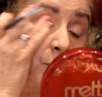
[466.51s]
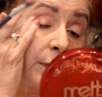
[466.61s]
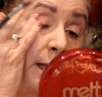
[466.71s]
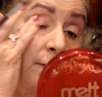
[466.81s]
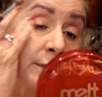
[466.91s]

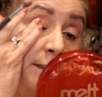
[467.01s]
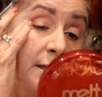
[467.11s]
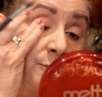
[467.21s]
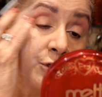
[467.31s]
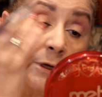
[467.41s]
We have a
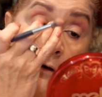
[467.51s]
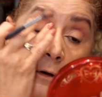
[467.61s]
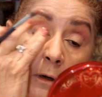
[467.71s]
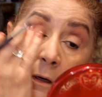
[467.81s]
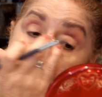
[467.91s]

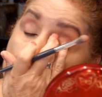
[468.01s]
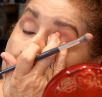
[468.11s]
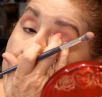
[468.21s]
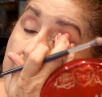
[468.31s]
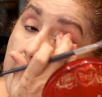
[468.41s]
timeshare,
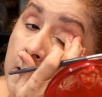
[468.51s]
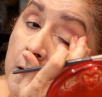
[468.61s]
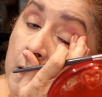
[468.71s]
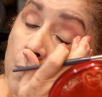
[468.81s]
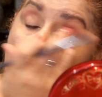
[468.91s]

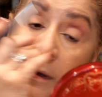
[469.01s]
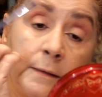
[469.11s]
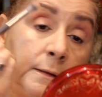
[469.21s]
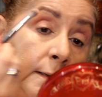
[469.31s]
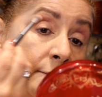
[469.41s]

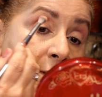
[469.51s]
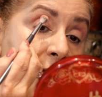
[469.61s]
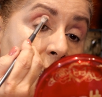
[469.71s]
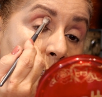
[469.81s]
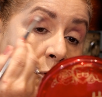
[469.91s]
one in the
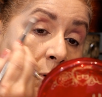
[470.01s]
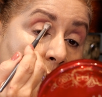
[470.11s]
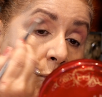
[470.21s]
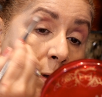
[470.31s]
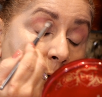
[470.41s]
summer
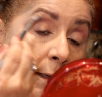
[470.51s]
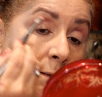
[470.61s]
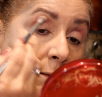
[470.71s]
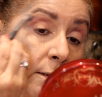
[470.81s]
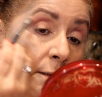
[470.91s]
and one
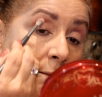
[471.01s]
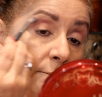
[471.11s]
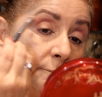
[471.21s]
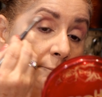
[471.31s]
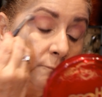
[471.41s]
in the